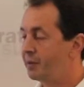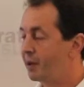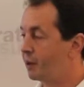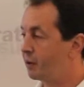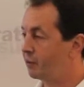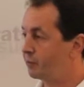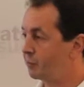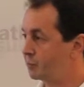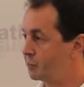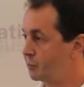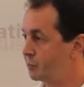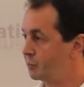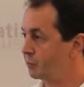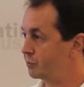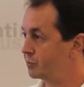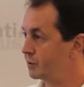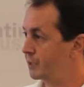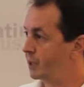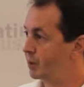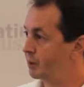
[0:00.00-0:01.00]
powerful
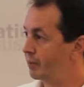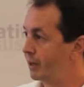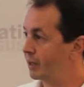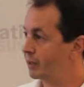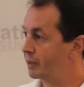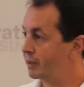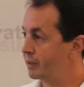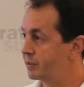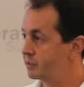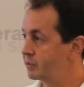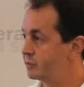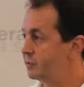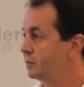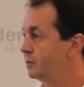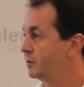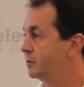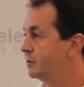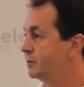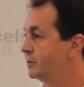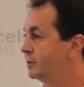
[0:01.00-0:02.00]
tool to help analyze
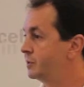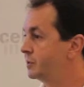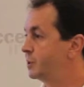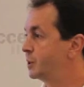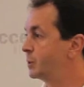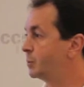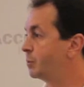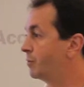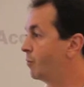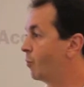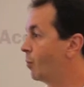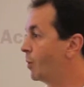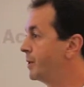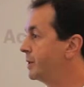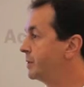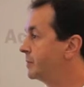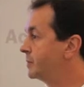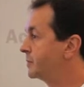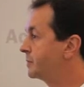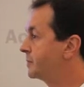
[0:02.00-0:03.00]
seal and seal
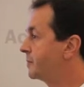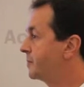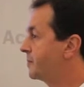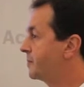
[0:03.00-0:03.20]
performance.